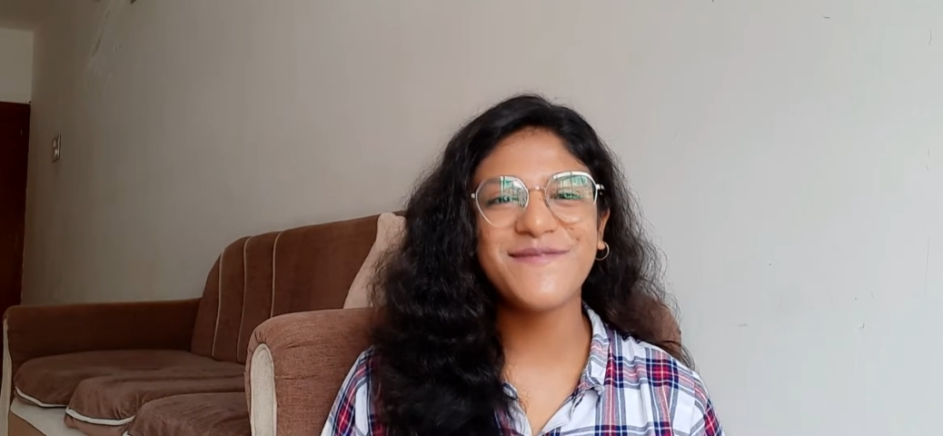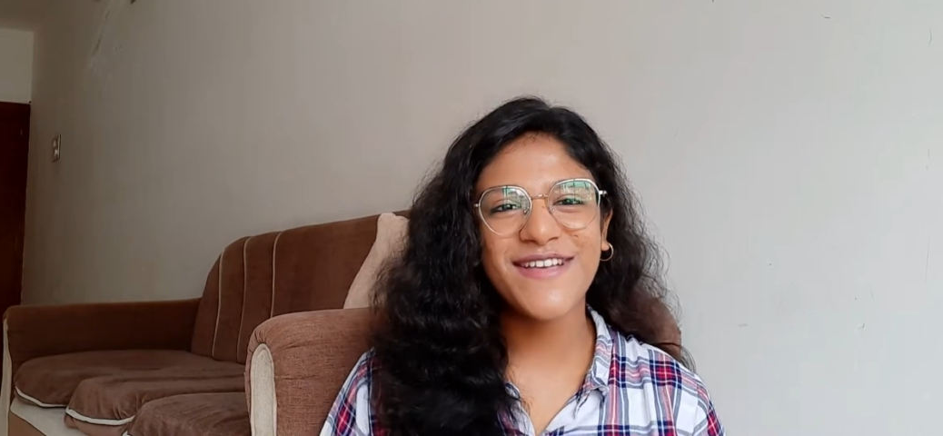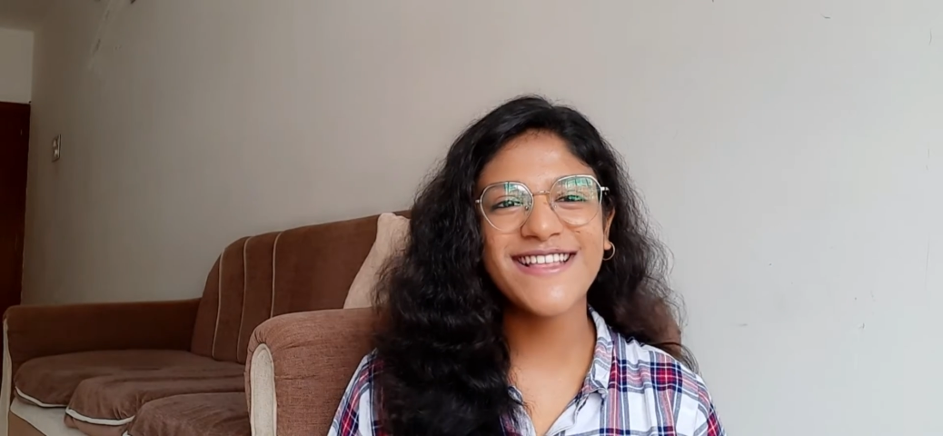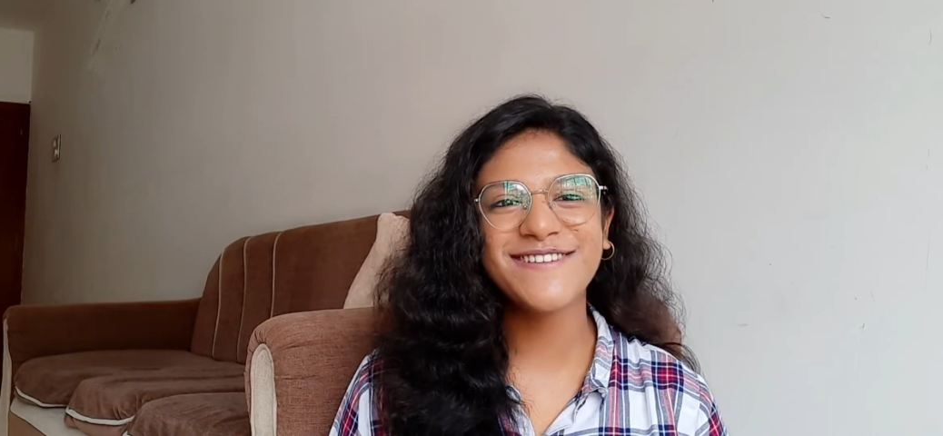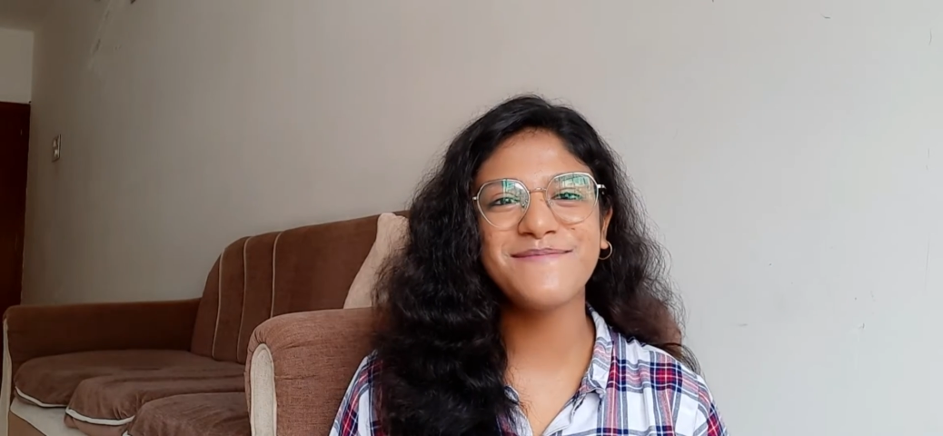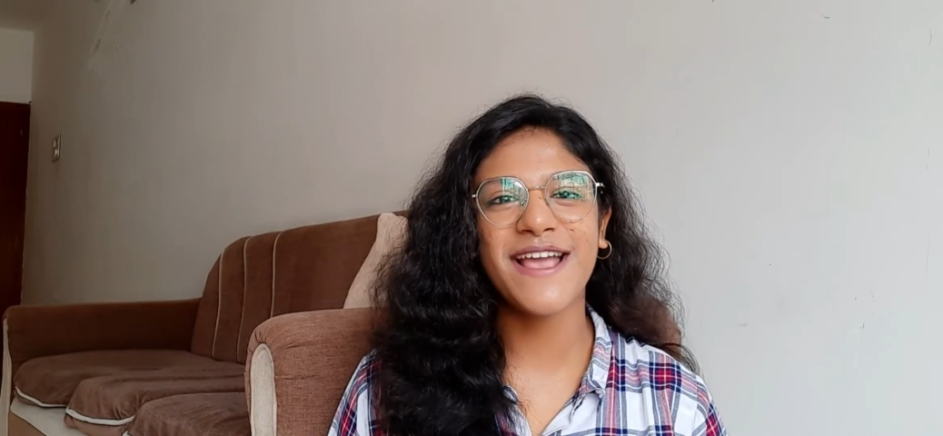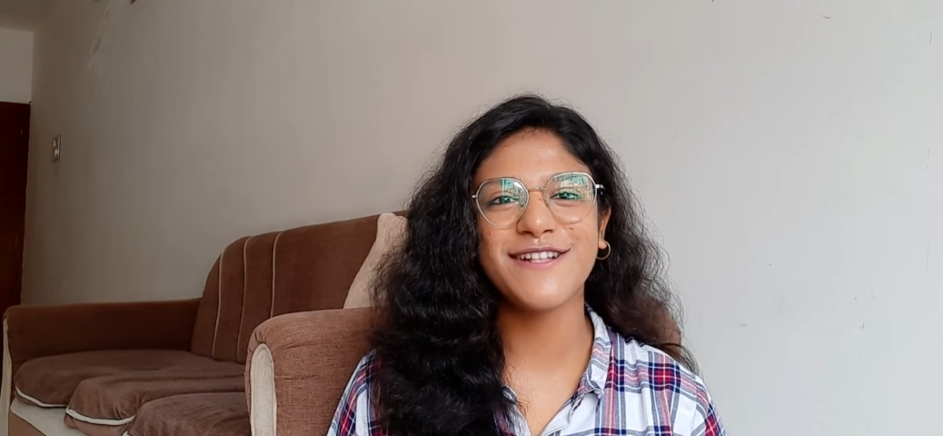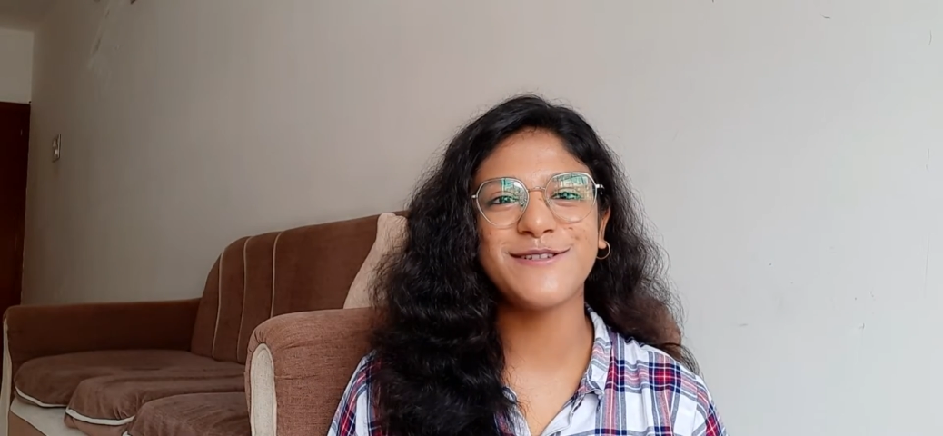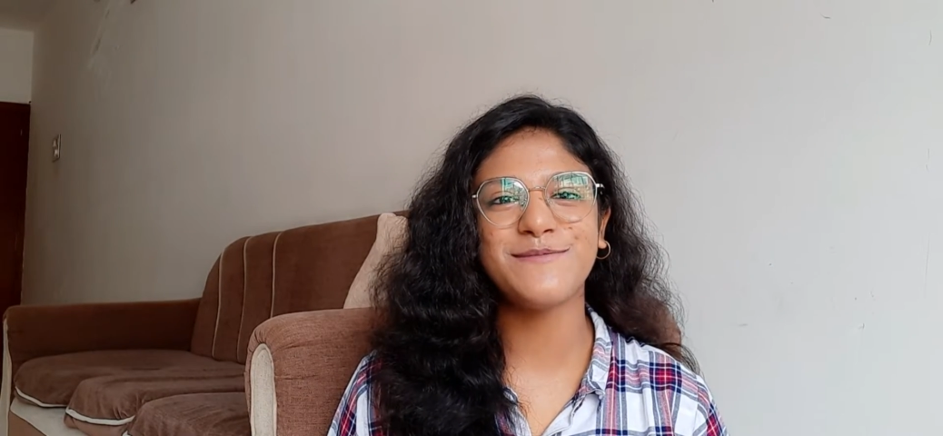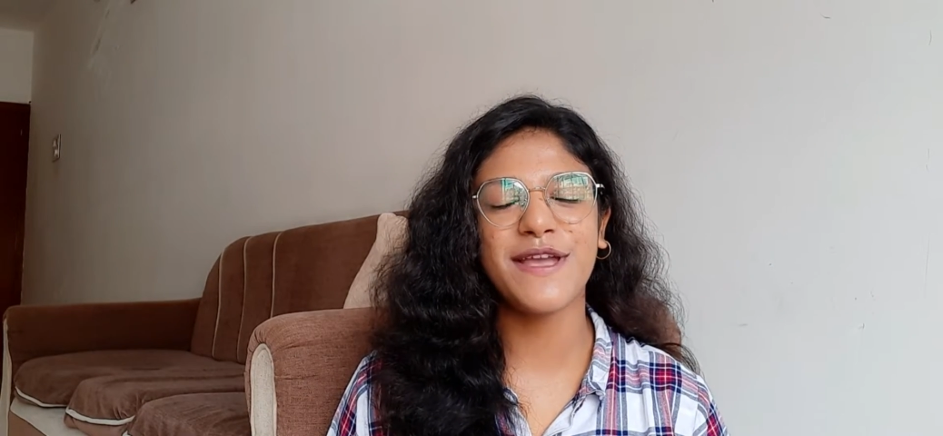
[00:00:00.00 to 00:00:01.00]
Welcome
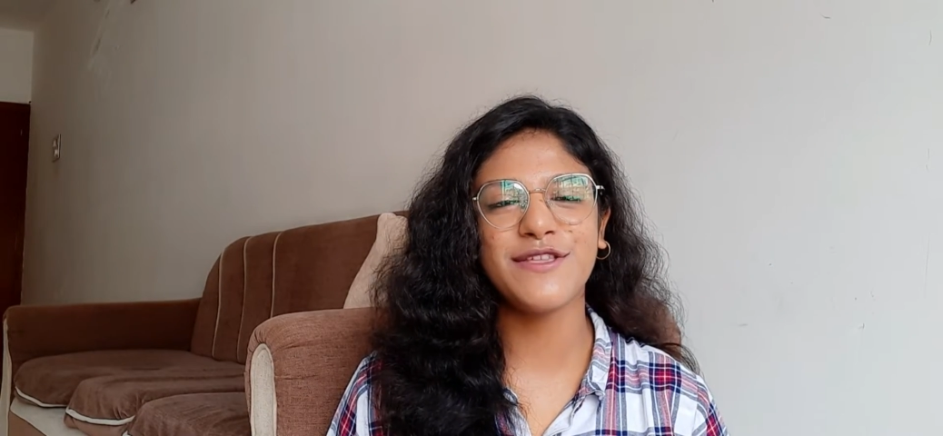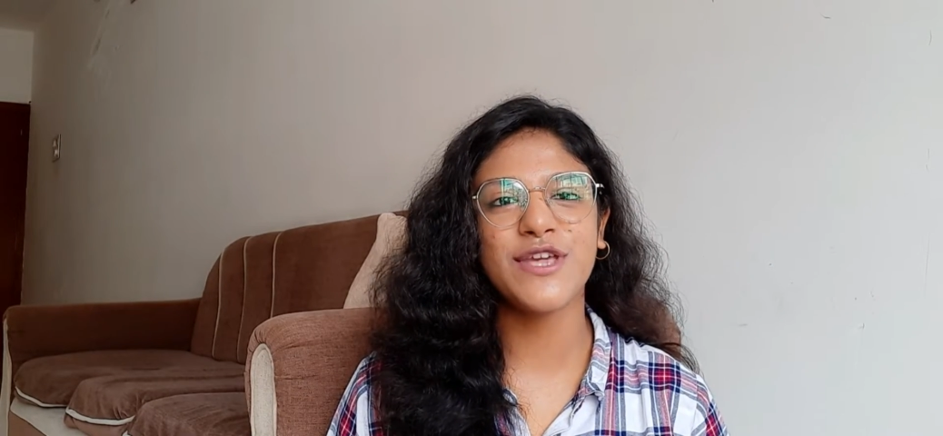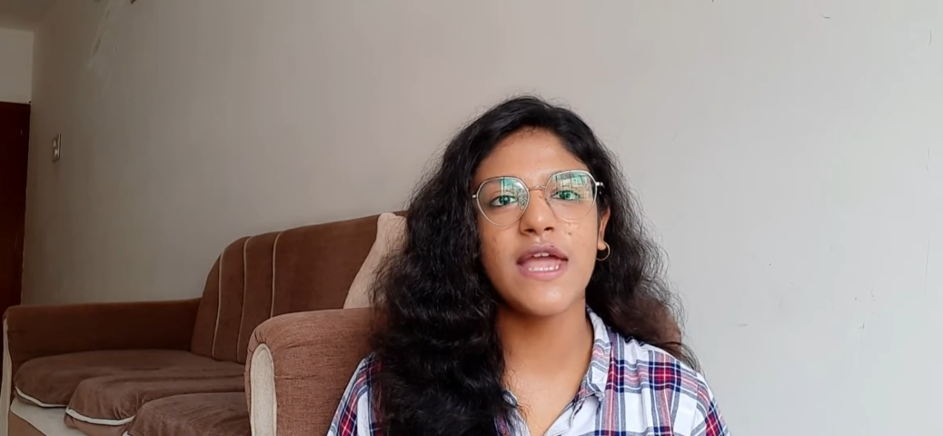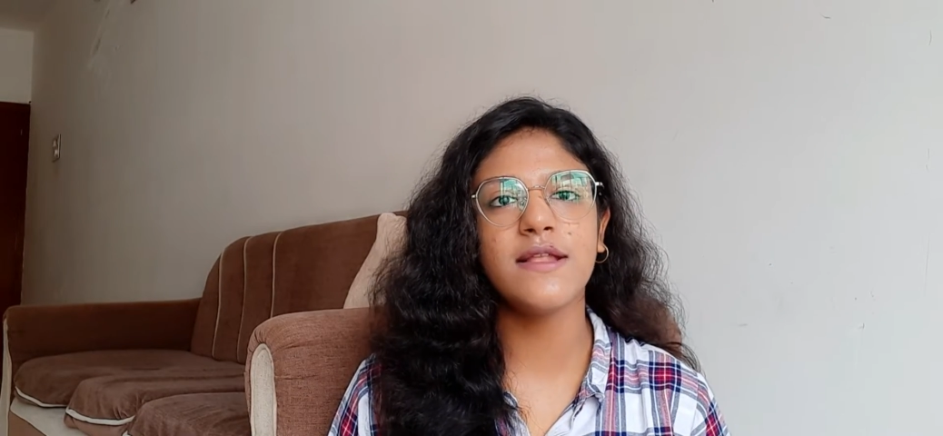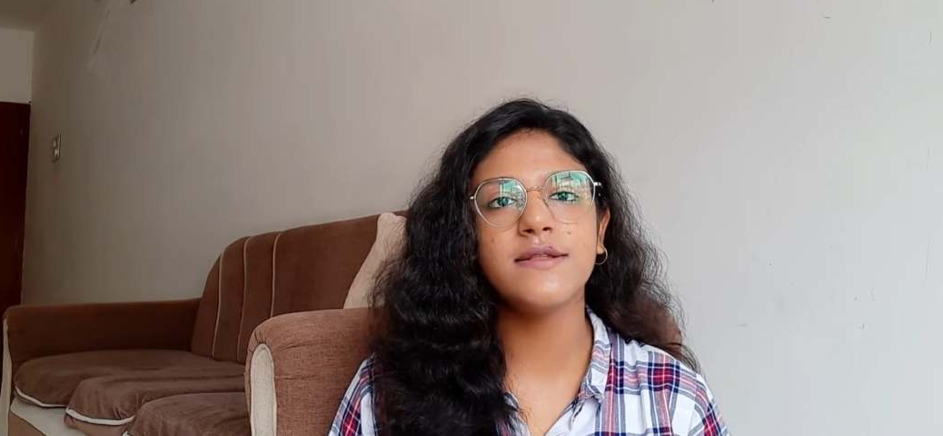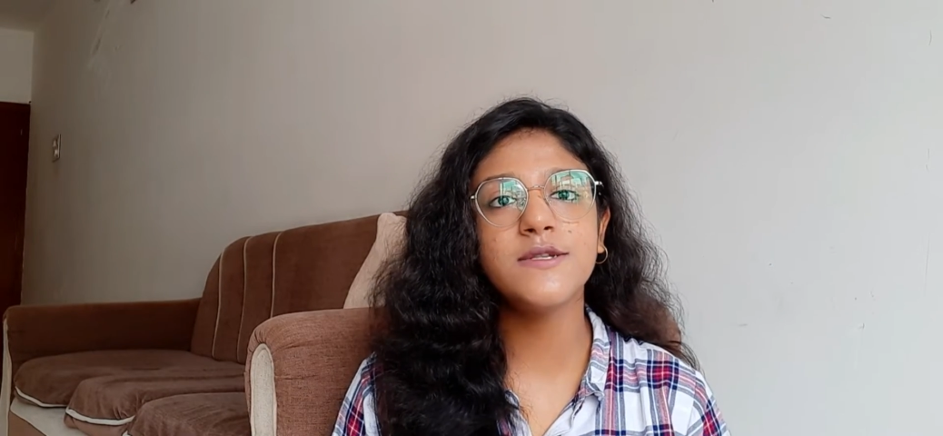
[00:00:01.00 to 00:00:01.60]
back to my channel.